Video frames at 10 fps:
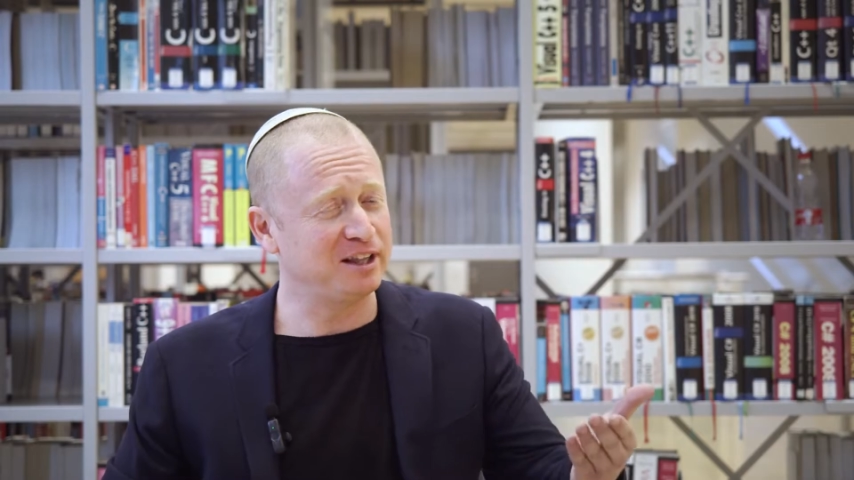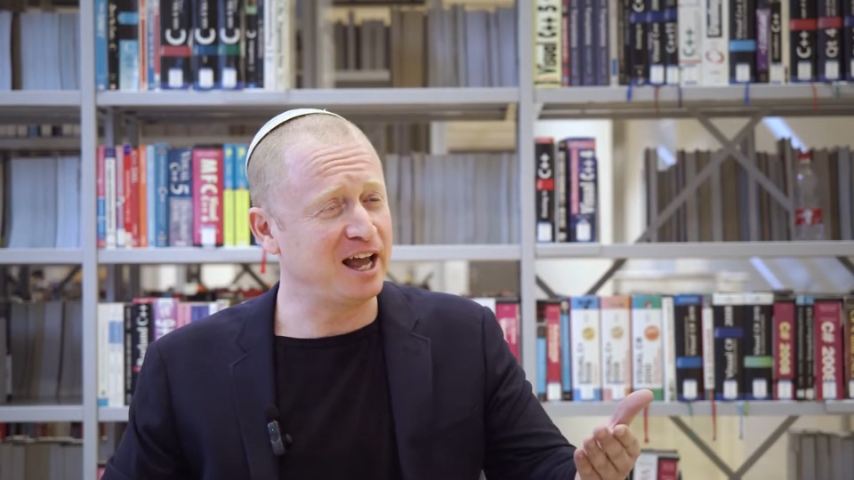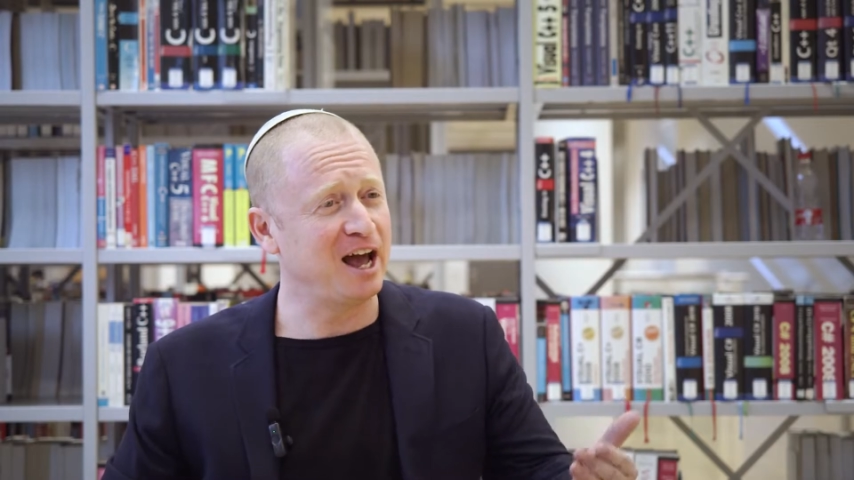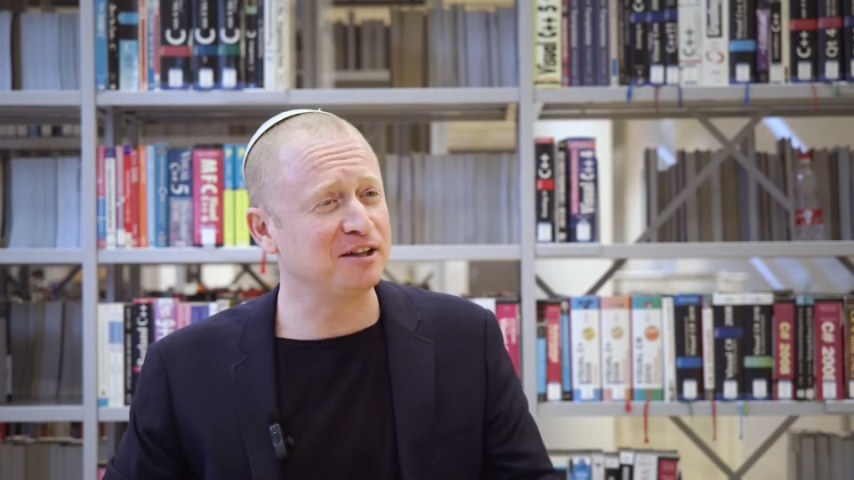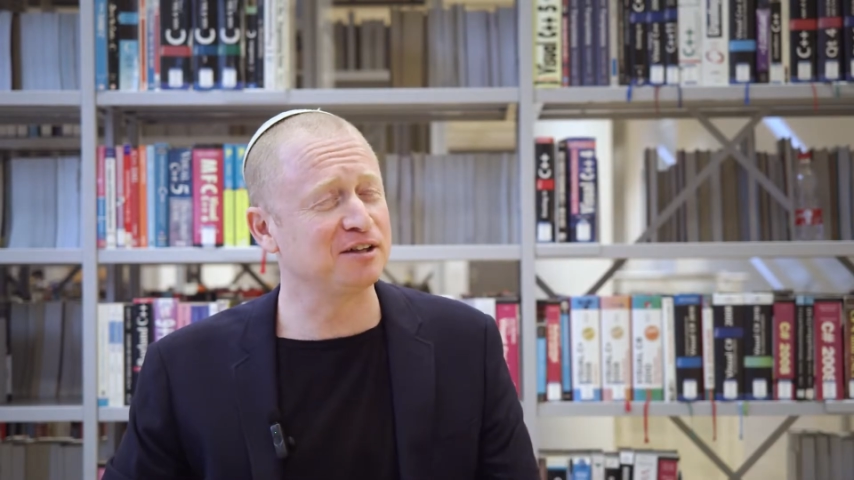
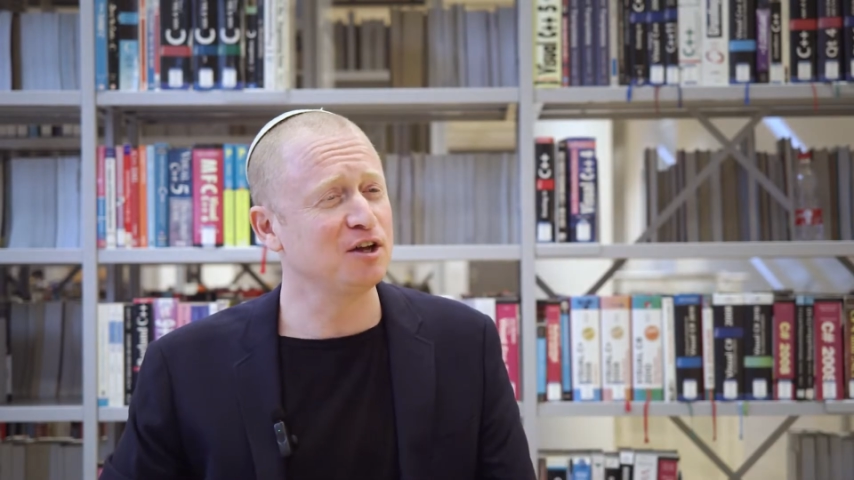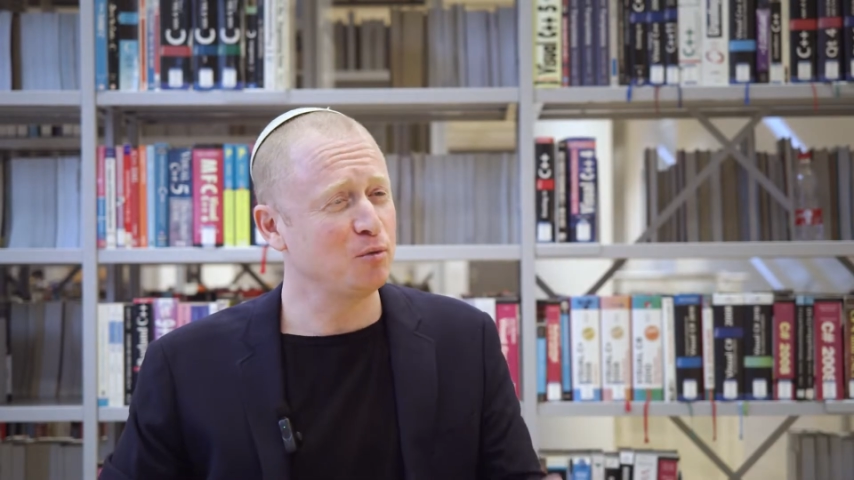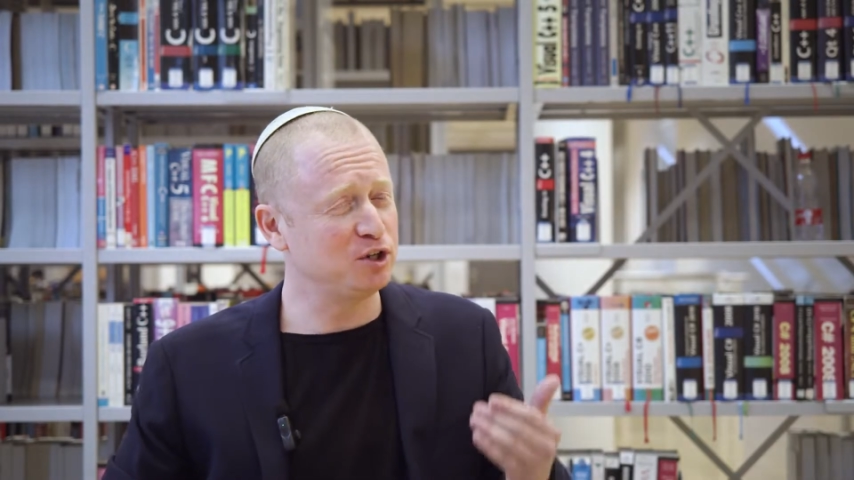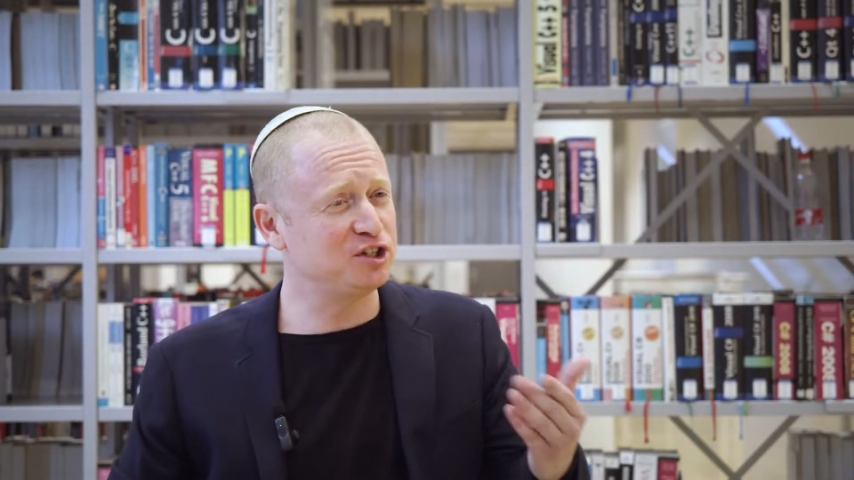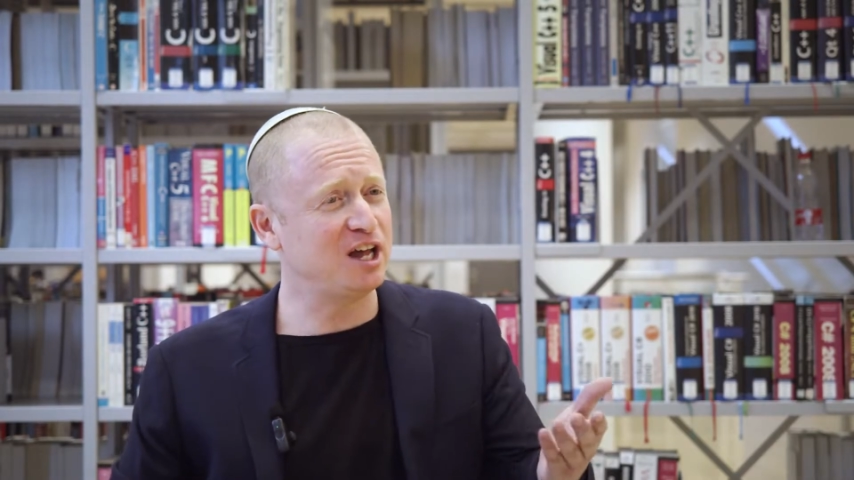attacks,
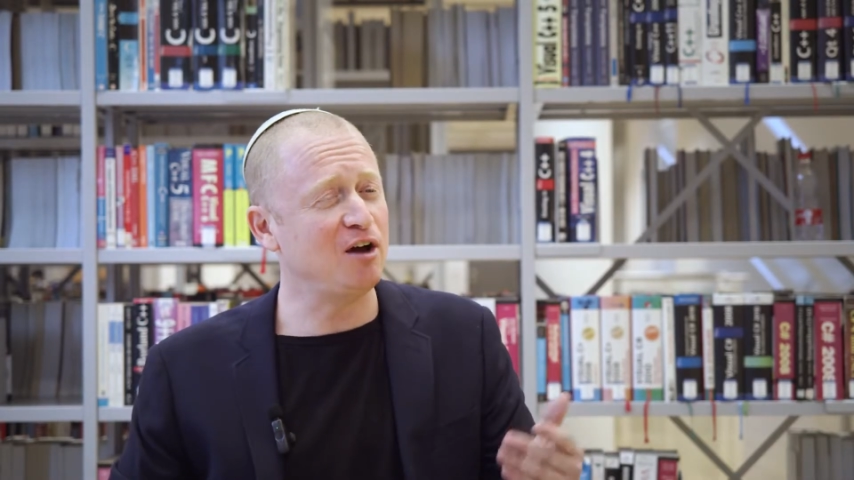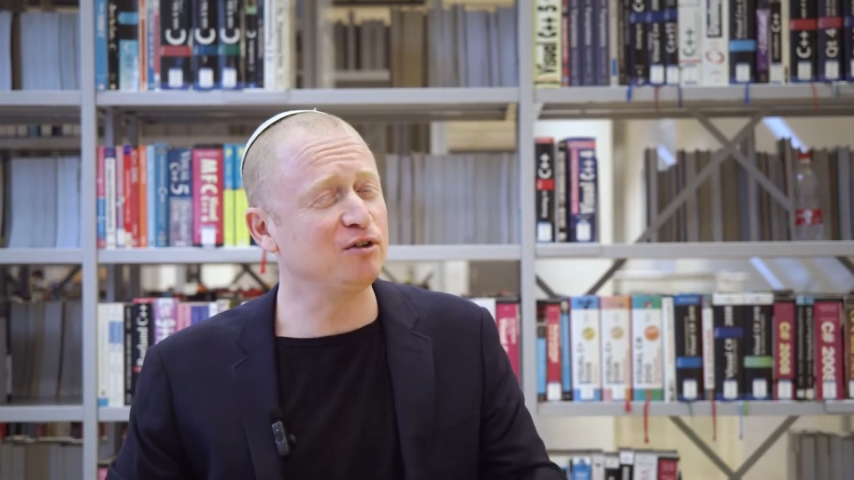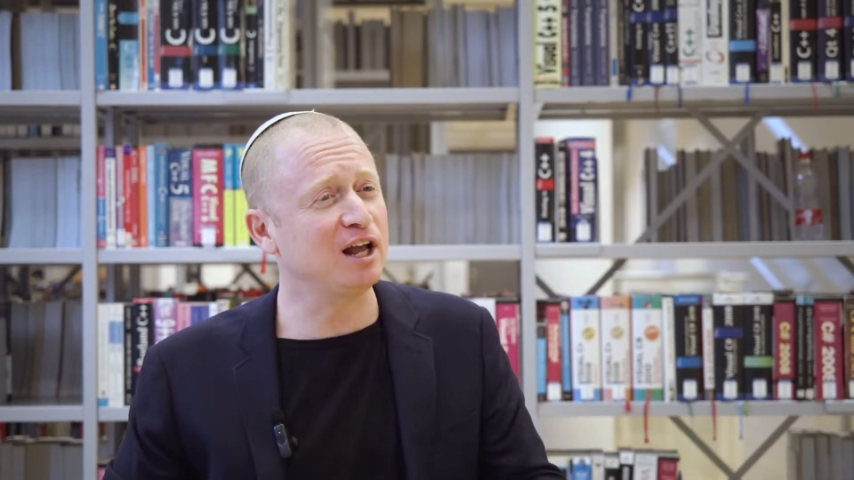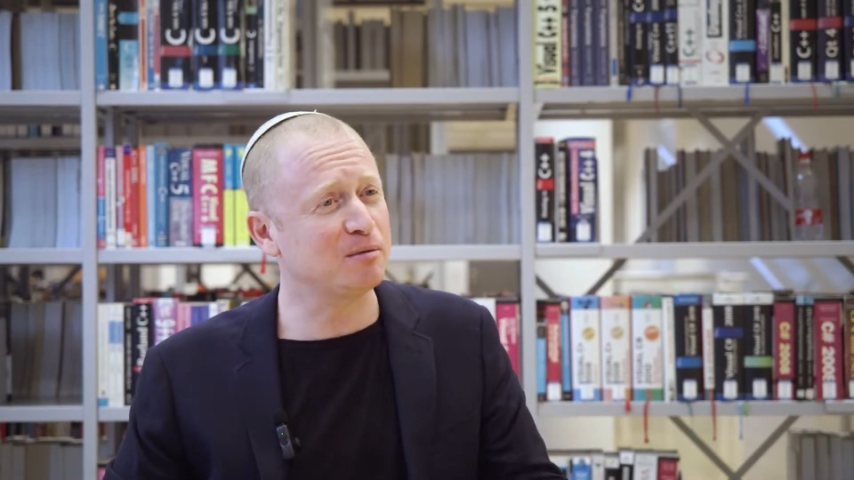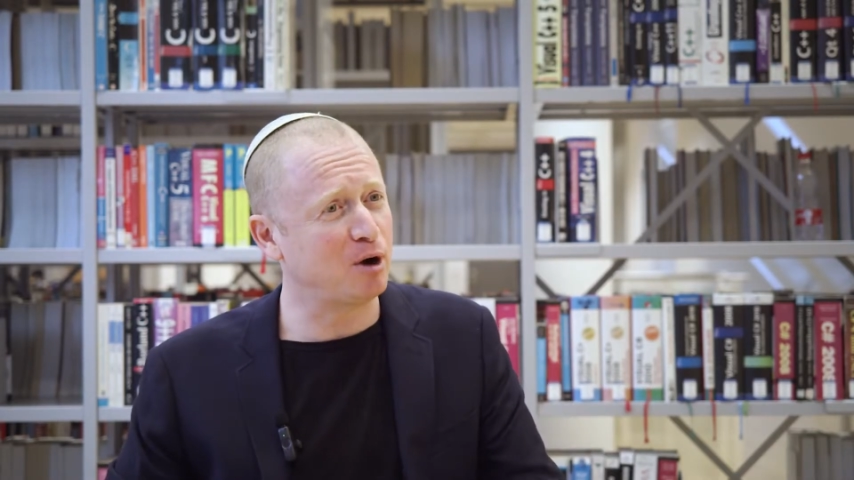which
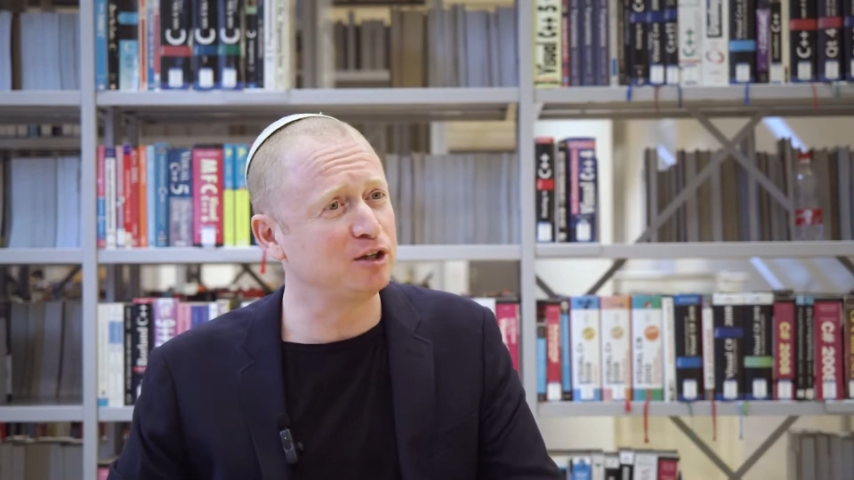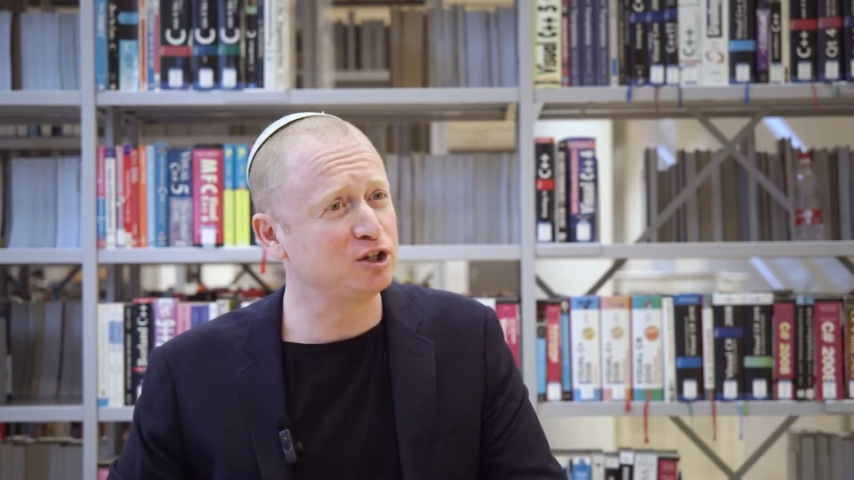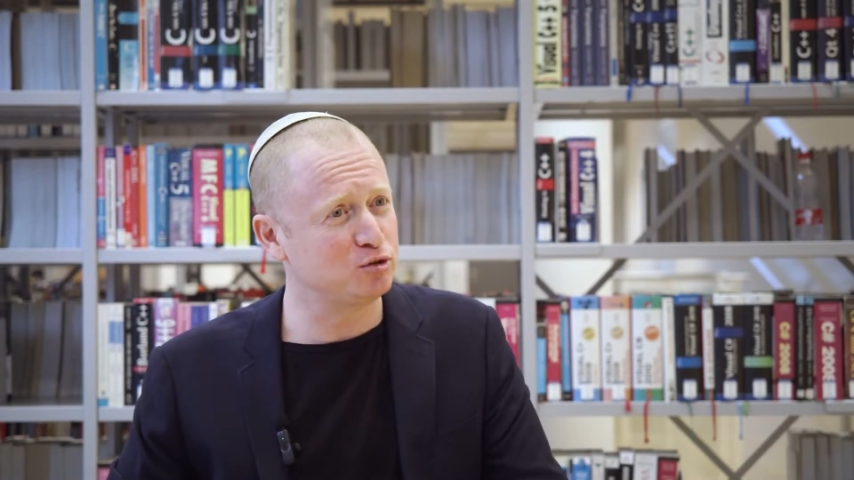sound like party